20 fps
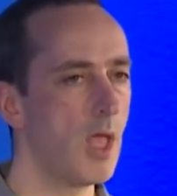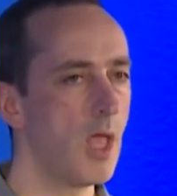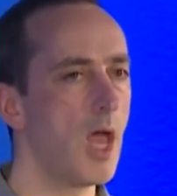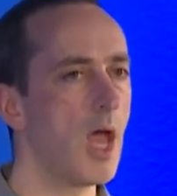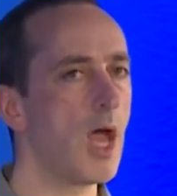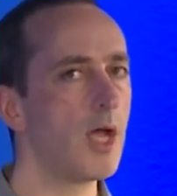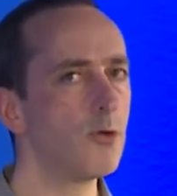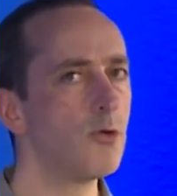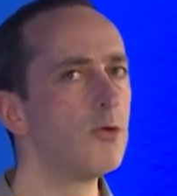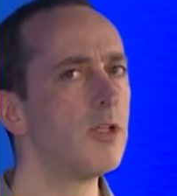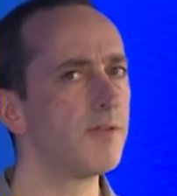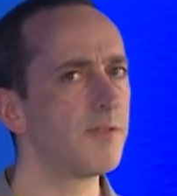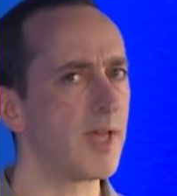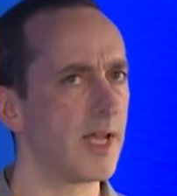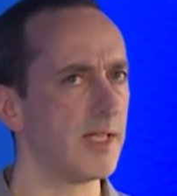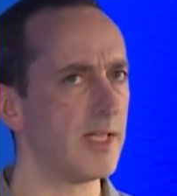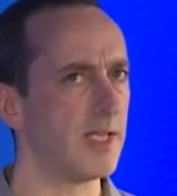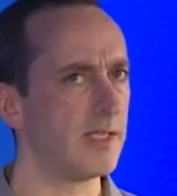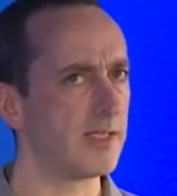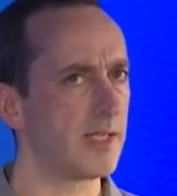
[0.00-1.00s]
And all of that
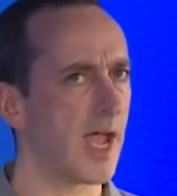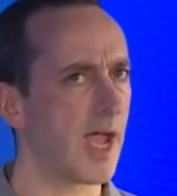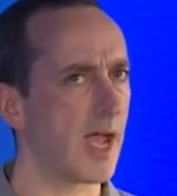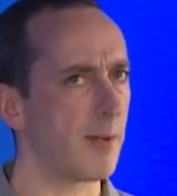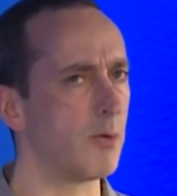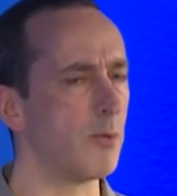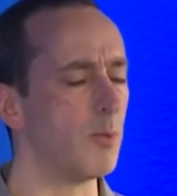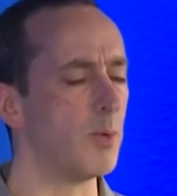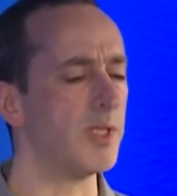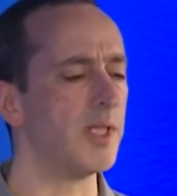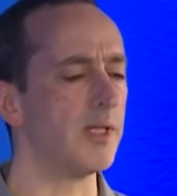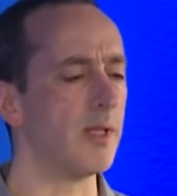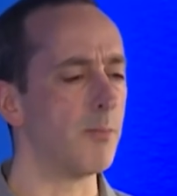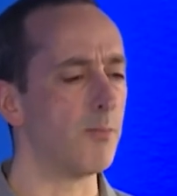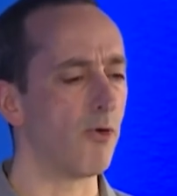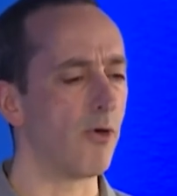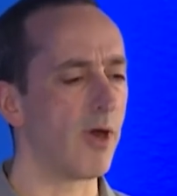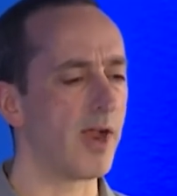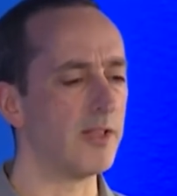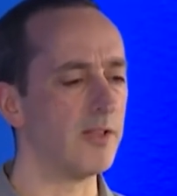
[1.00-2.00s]
needs to happen within a
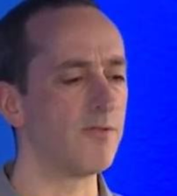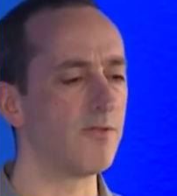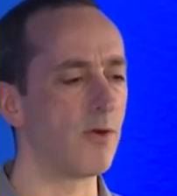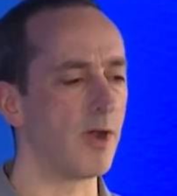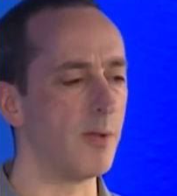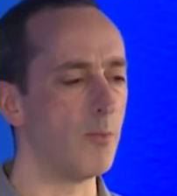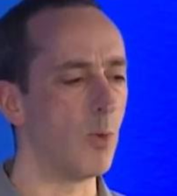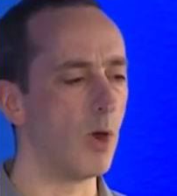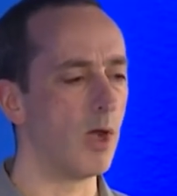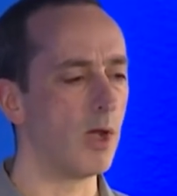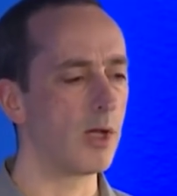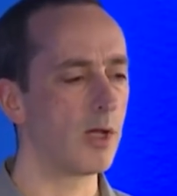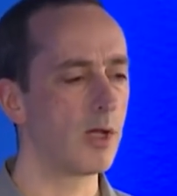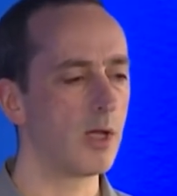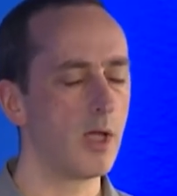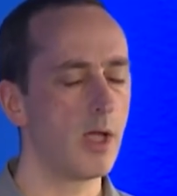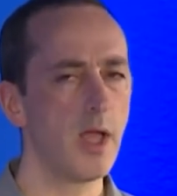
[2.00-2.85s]
brand framework.